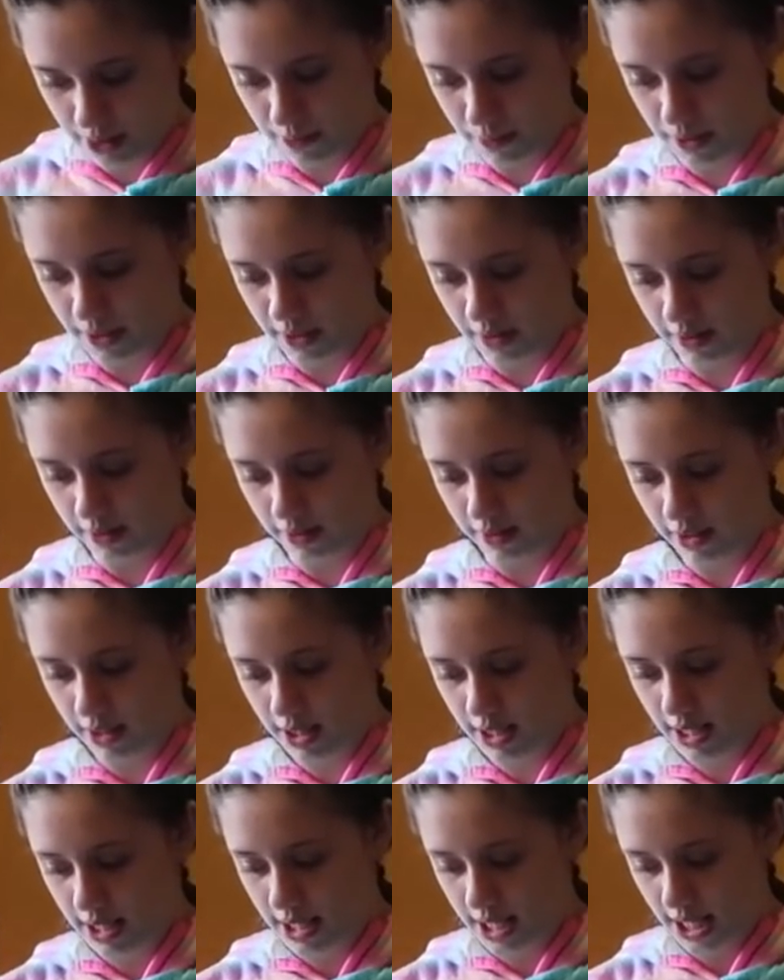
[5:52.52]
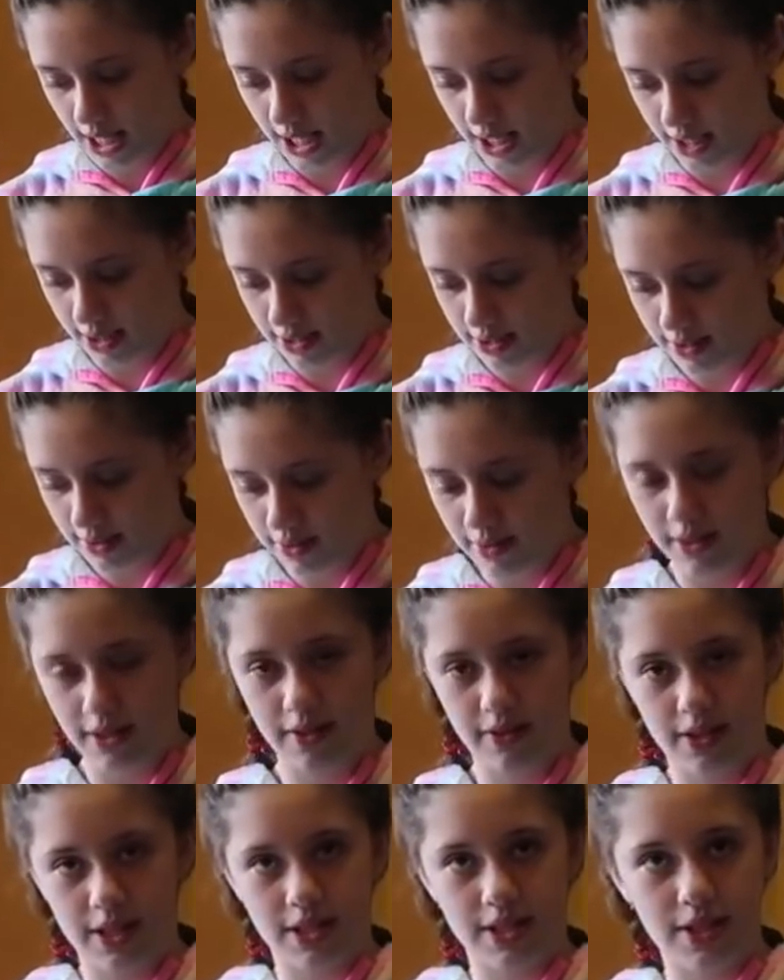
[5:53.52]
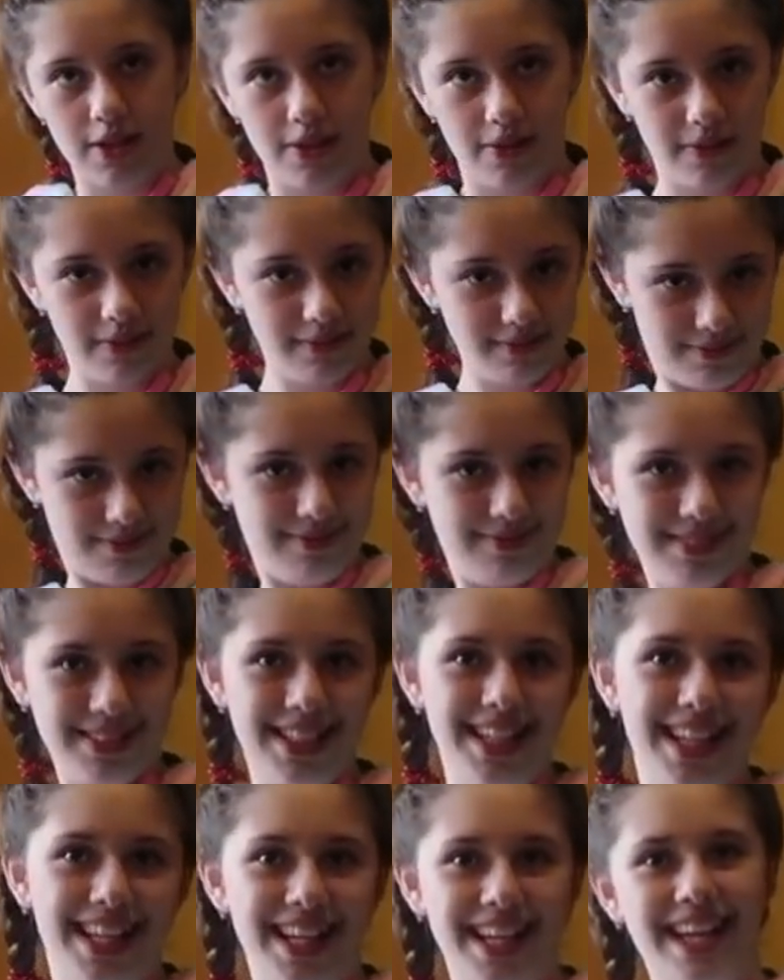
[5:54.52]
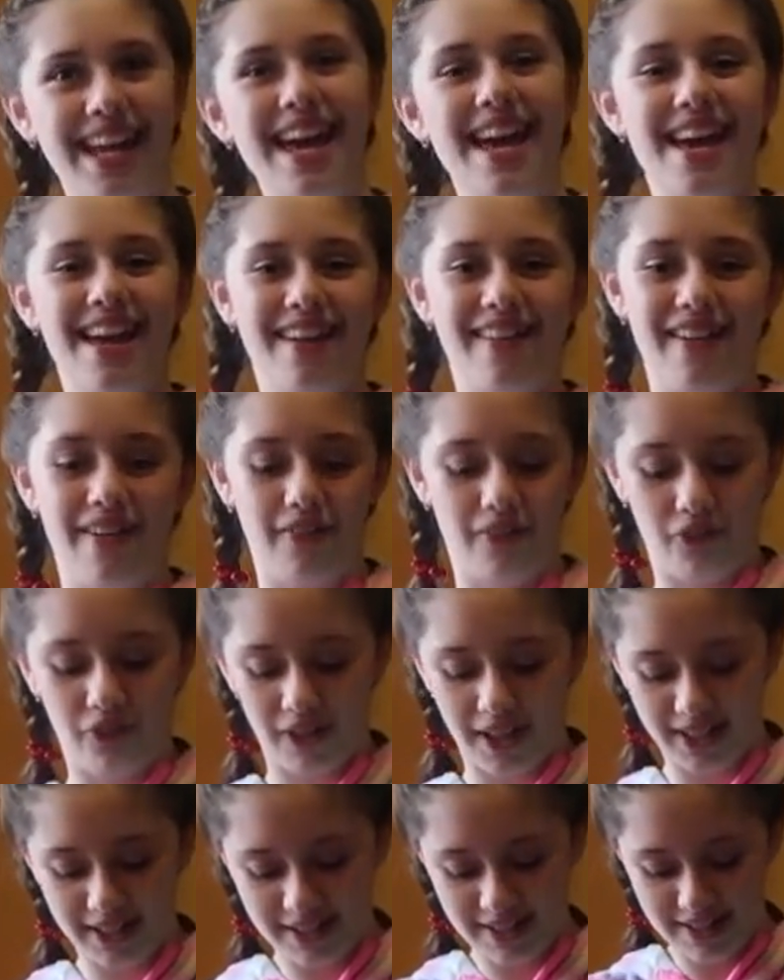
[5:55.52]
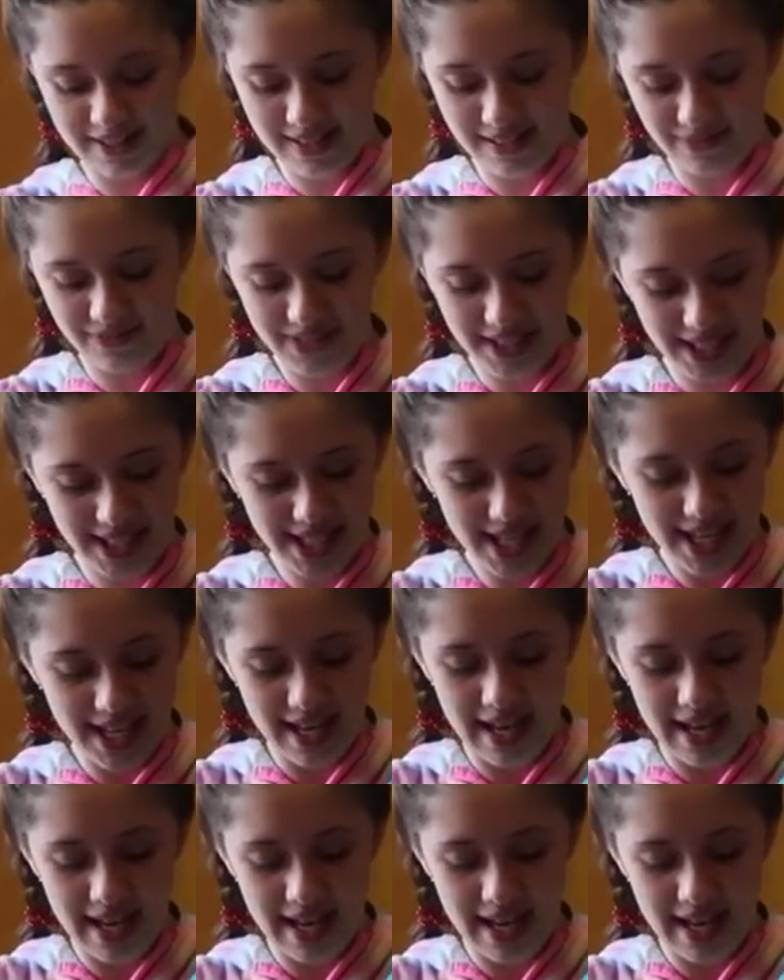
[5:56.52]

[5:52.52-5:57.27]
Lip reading: where you put your hands through and you just go like you have wings or something.